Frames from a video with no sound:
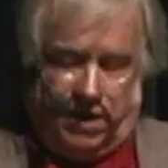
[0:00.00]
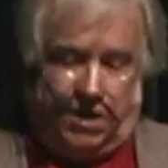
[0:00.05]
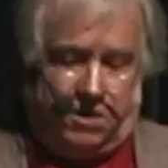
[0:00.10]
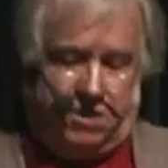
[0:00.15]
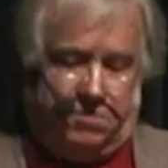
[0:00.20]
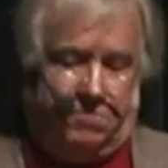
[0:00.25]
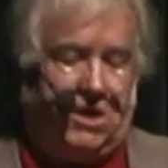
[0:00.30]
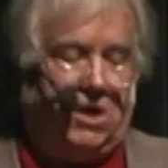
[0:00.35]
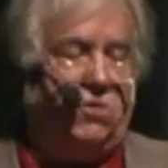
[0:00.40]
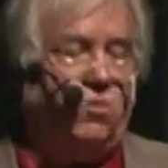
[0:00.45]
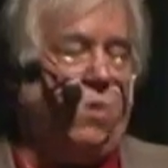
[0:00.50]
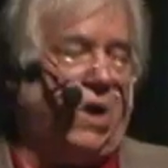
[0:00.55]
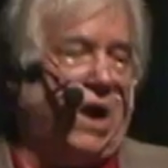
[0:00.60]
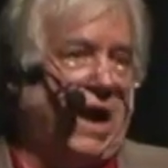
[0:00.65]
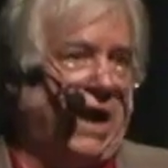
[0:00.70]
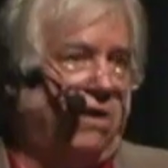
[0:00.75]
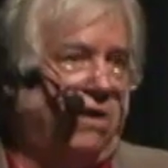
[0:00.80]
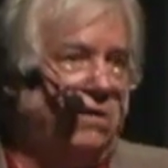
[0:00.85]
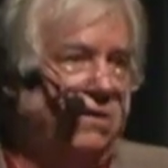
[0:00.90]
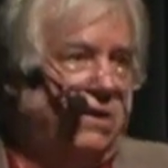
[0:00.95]
In the
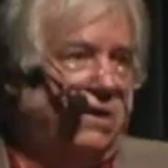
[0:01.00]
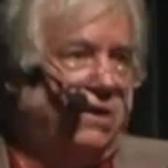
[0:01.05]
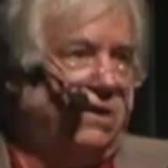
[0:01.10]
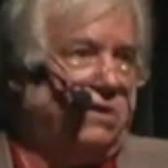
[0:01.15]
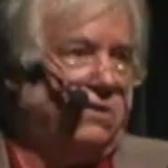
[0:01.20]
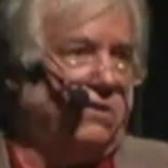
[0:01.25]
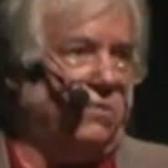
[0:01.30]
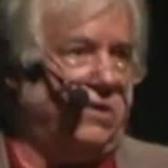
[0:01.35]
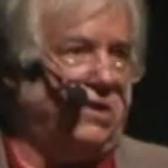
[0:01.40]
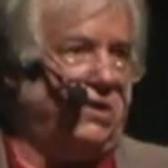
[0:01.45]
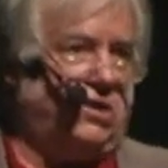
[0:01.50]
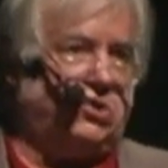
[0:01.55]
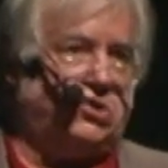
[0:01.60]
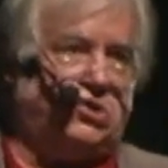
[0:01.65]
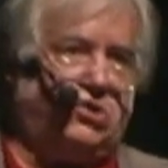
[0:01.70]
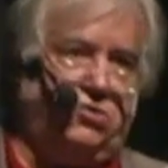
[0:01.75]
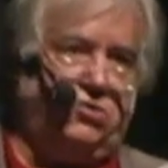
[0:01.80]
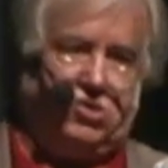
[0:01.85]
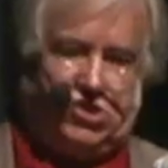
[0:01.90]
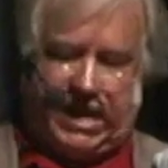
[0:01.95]
meanwhile, there were these
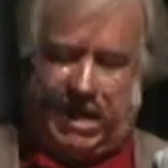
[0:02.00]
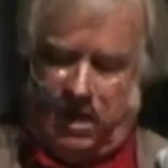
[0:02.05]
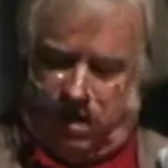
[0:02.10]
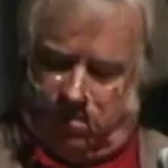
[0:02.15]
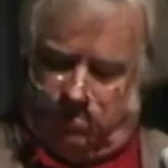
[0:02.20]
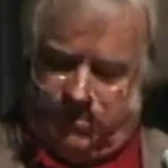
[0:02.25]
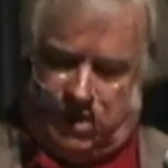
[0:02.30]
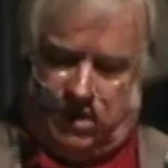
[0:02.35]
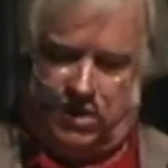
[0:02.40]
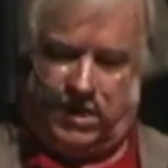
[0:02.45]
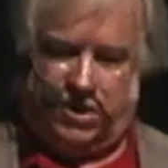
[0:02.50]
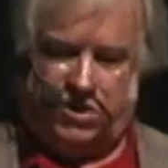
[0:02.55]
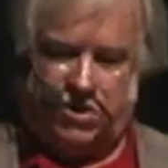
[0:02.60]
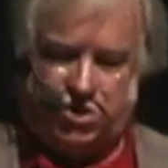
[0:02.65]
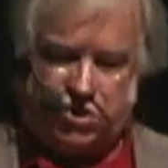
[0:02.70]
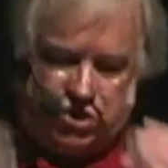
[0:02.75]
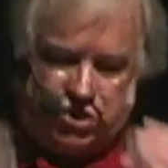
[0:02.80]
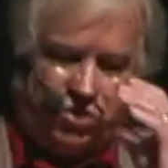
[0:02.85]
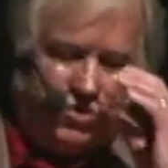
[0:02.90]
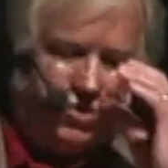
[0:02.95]
two gentlemen in
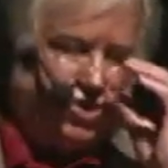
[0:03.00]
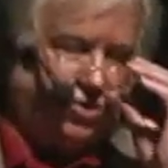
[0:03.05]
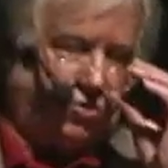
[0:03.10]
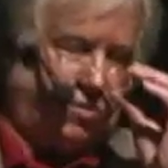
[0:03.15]
suits who